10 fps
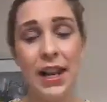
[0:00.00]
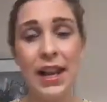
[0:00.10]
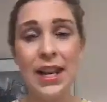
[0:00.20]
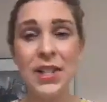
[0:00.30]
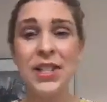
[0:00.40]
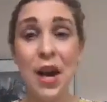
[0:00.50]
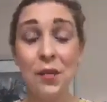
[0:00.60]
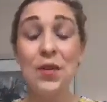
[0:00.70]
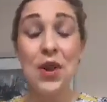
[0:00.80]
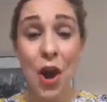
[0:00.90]
Let
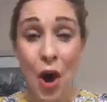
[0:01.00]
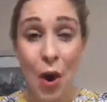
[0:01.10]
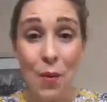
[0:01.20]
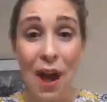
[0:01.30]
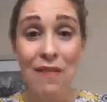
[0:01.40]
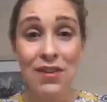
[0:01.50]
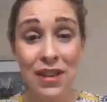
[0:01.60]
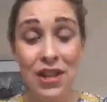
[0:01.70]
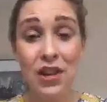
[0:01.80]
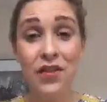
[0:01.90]
yourself know
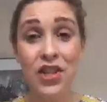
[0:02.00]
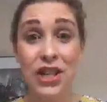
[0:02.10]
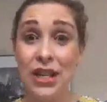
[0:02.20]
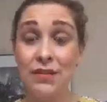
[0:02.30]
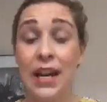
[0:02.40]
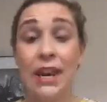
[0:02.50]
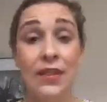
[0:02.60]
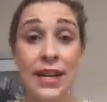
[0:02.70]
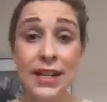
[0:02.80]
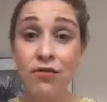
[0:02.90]
everything that you've achieved. If
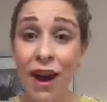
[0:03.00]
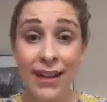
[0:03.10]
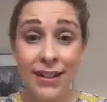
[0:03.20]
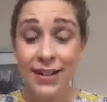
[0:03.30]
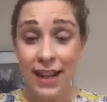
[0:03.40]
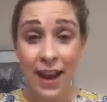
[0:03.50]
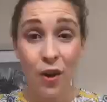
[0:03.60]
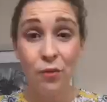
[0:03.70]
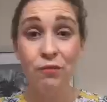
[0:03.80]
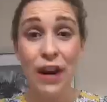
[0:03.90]
you need to write it
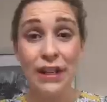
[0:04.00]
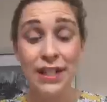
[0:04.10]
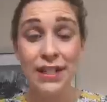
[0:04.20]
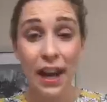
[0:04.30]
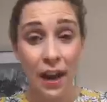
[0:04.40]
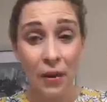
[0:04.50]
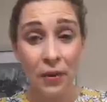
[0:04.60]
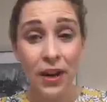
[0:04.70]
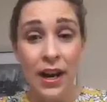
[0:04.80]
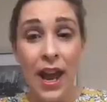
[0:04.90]
down.